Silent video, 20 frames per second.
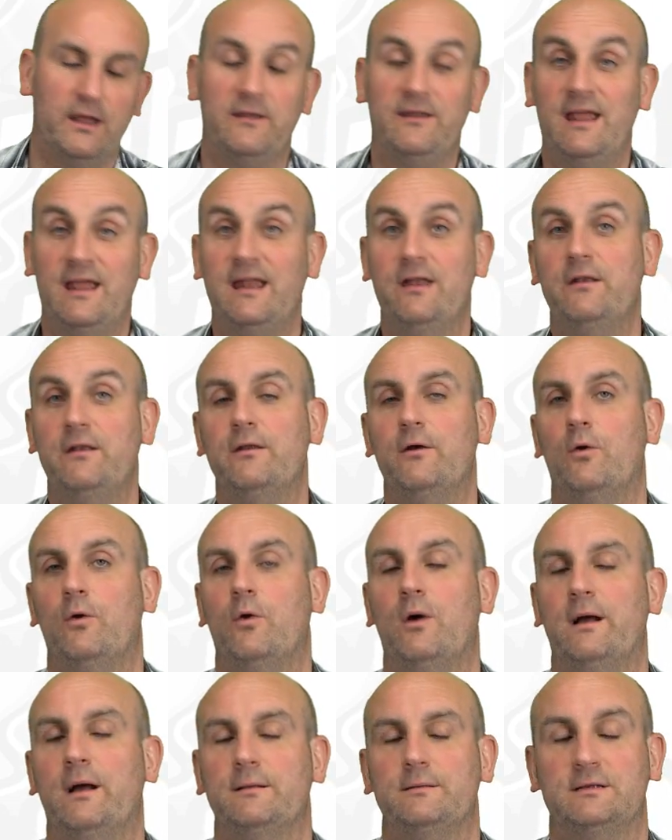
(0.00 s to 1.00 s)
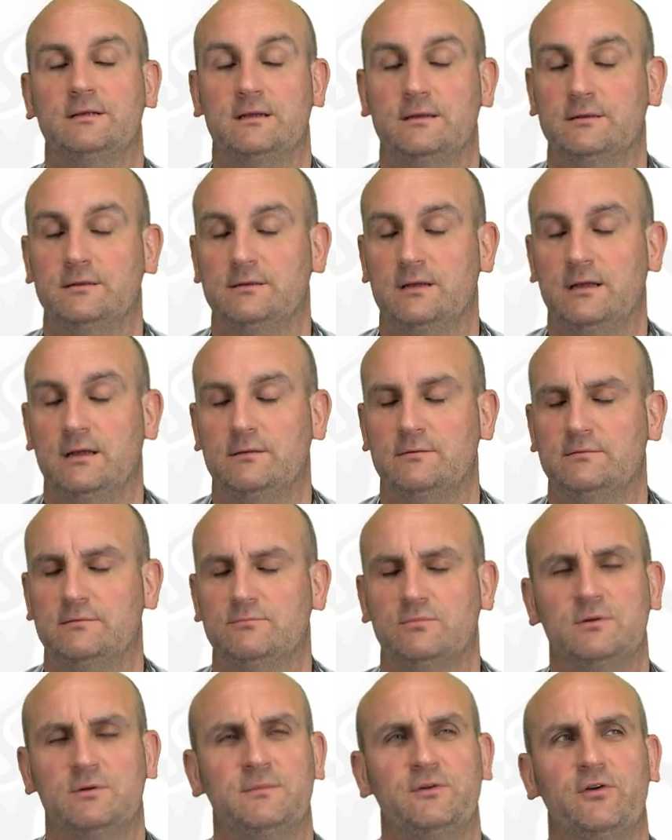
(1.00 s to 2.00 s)
attend, or uh, uh, uh, uh
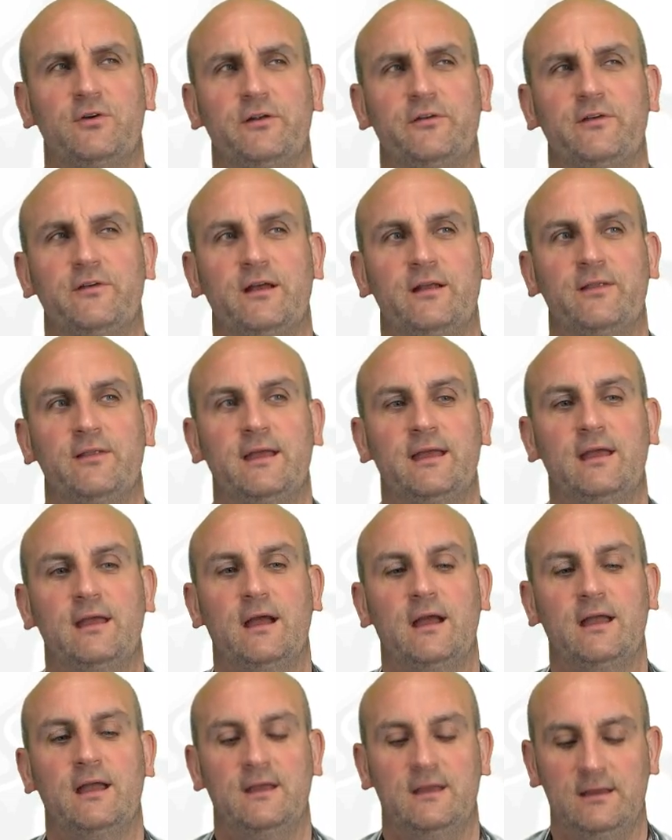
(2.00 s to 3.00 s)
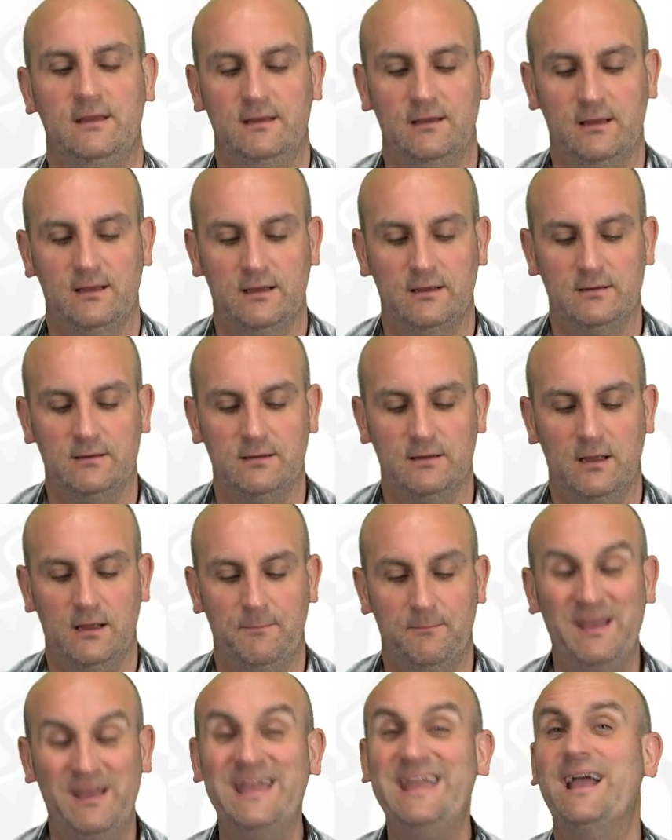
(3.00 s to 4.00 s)
what am I trying to say? They uh,
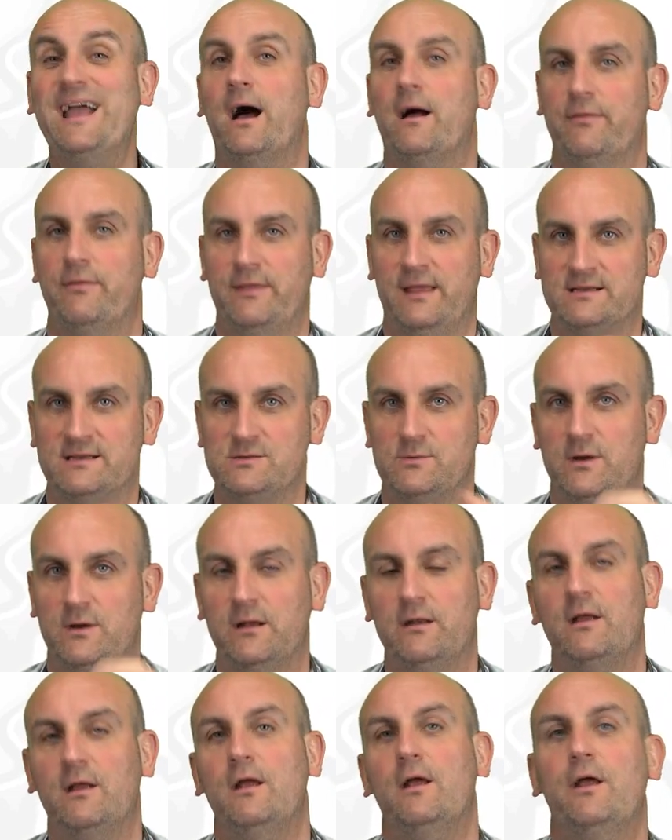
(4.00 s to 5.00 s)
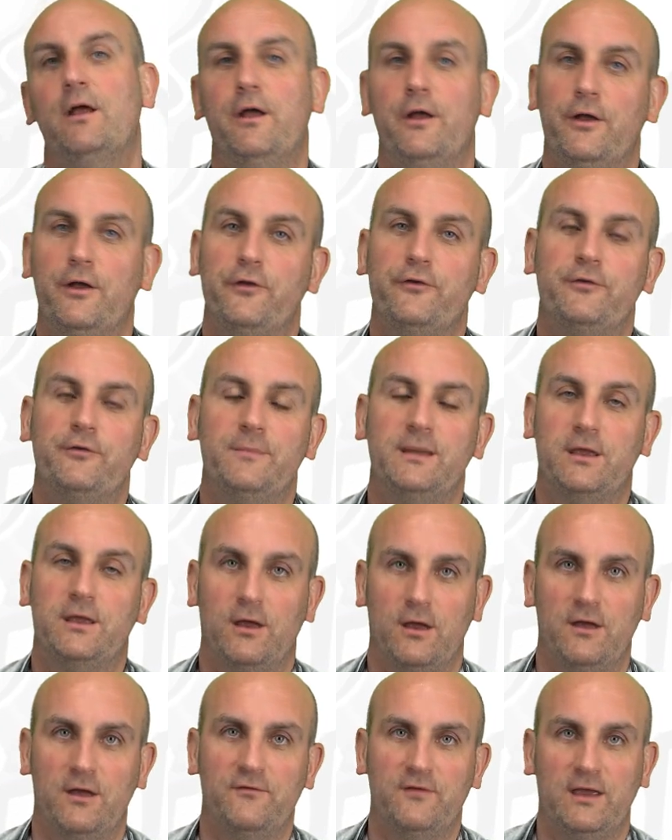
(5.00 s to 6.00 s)
appear, there's the word, to be
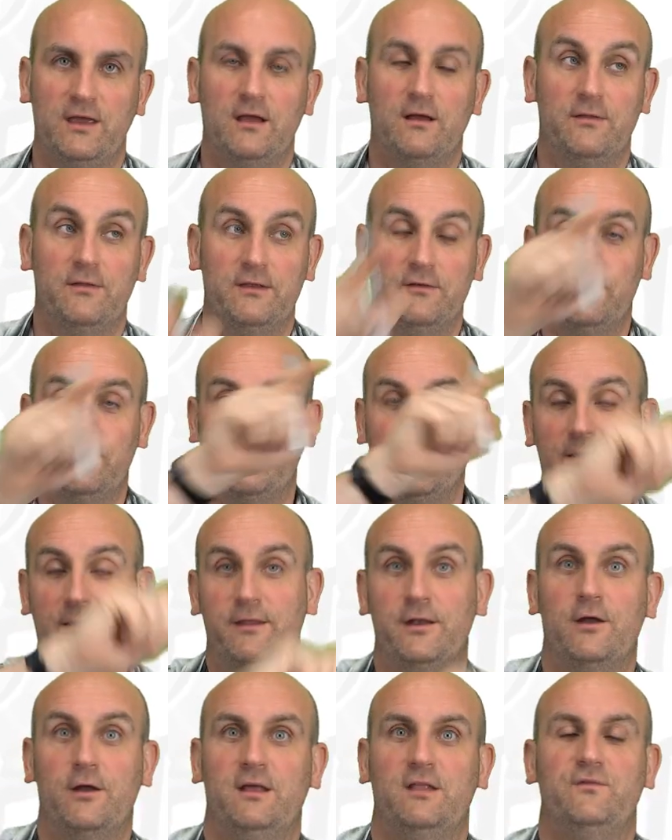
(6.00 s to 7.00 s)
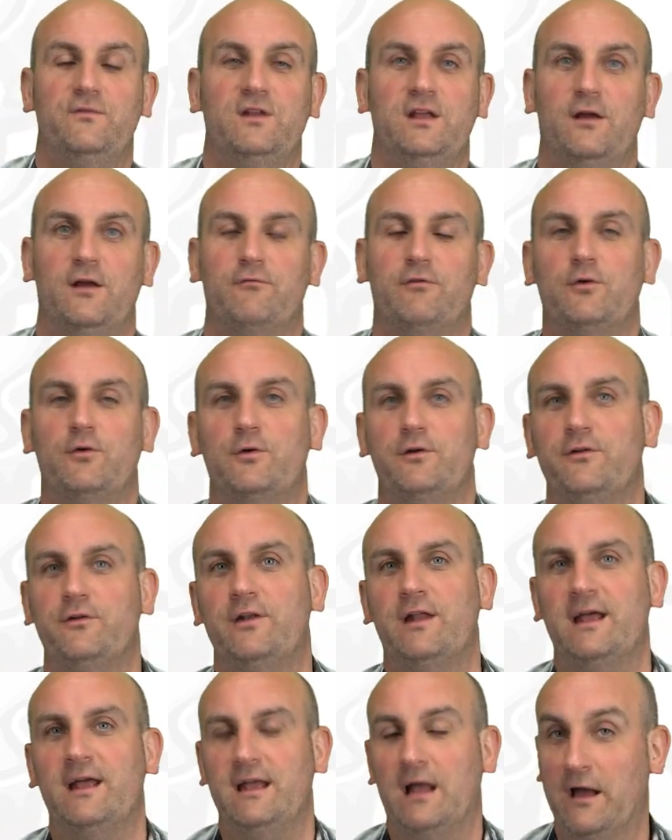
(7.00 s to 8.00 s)
curving. Uh, this is about the ninth video I've recorded
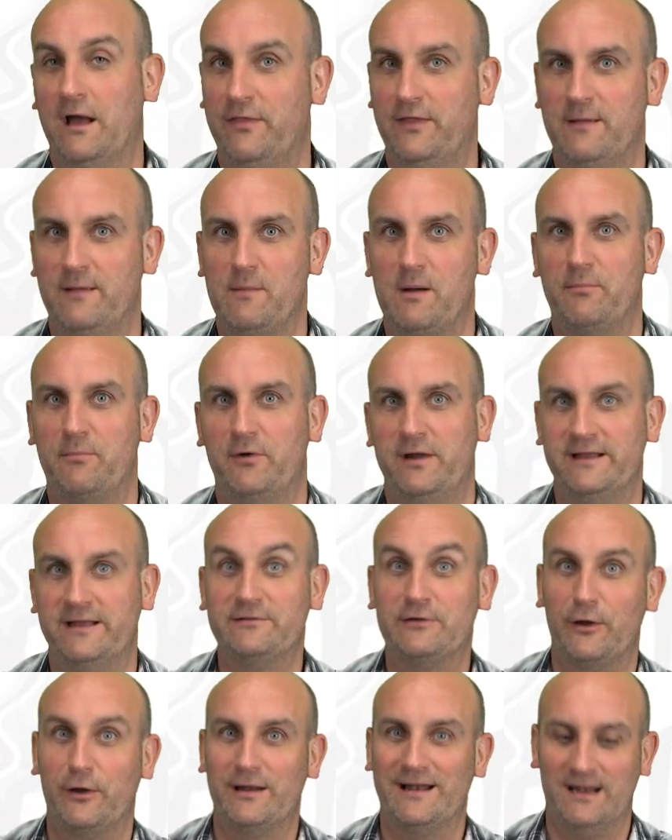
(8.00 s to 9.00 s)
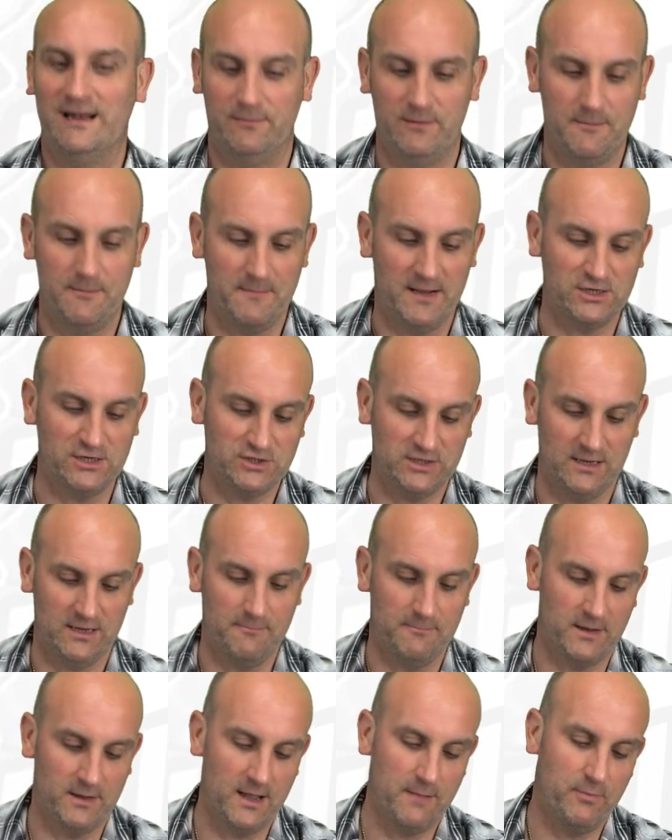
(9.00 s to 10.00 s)
today. I think my brain's going a little bit mushy.
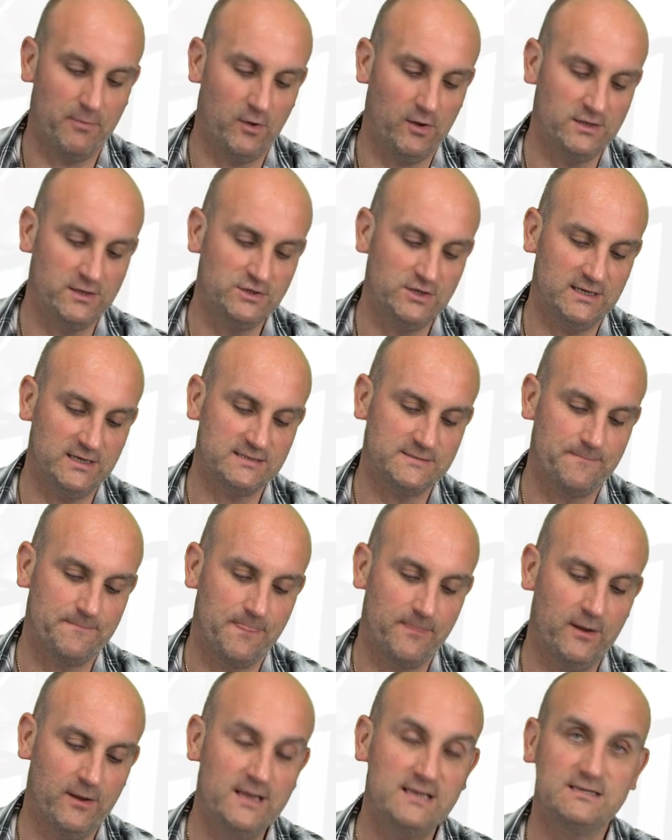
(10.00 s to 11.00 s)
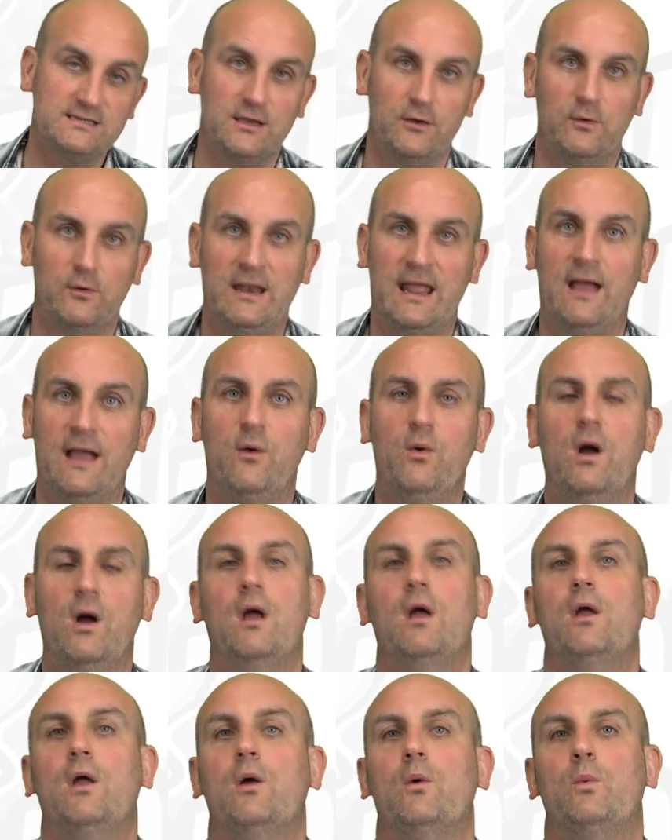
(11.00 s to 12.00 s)
My apologies. All right, so now
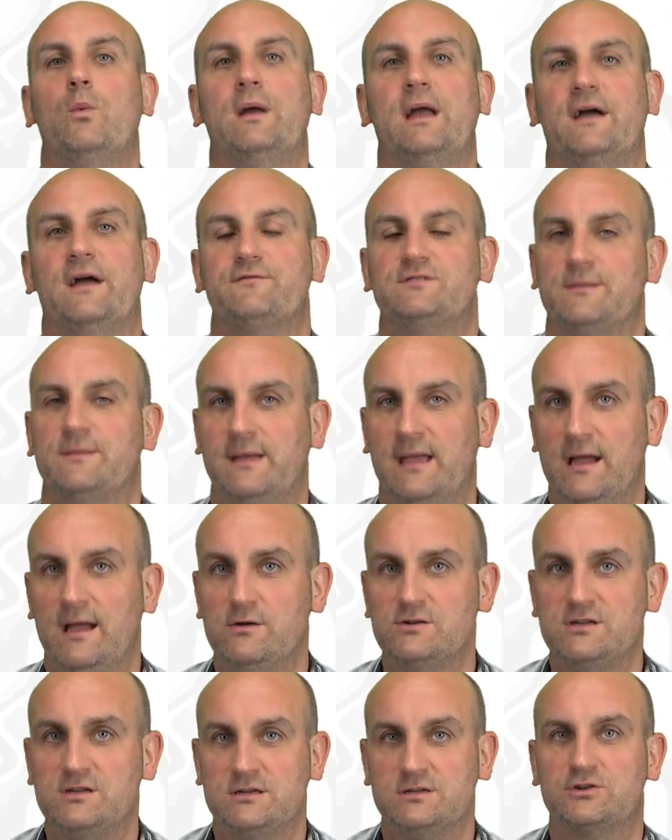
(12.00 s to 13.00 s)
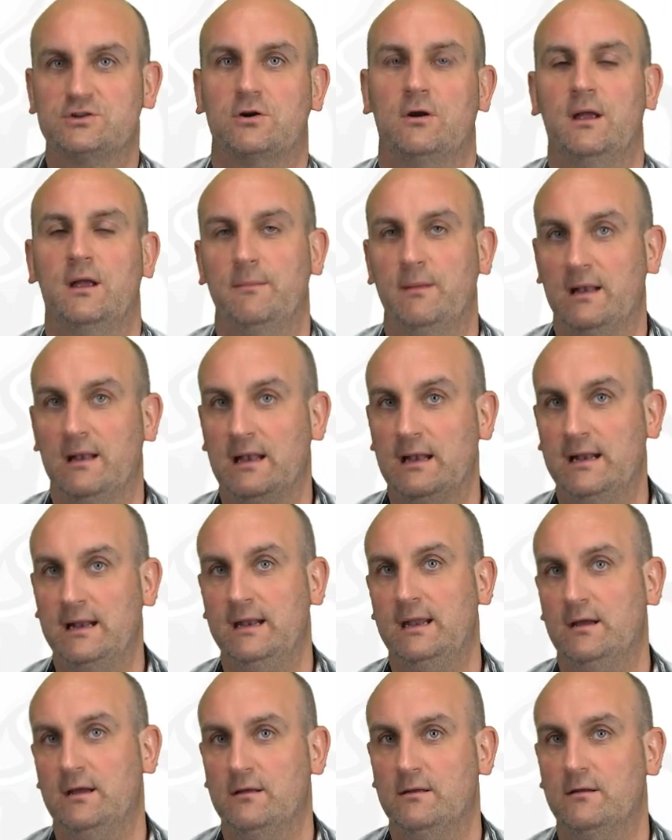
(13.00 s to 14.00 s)
we have something else to describe,
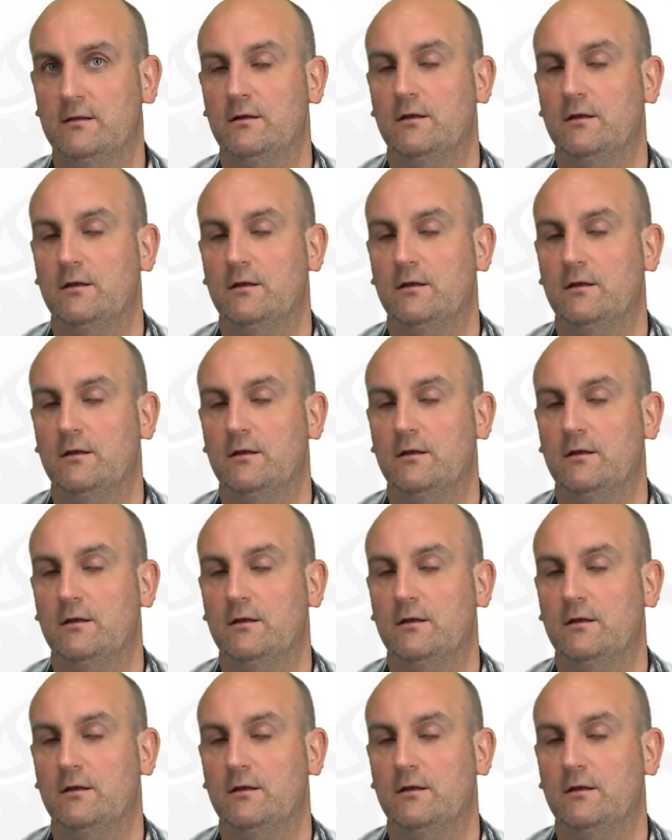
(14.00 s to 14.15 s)
linear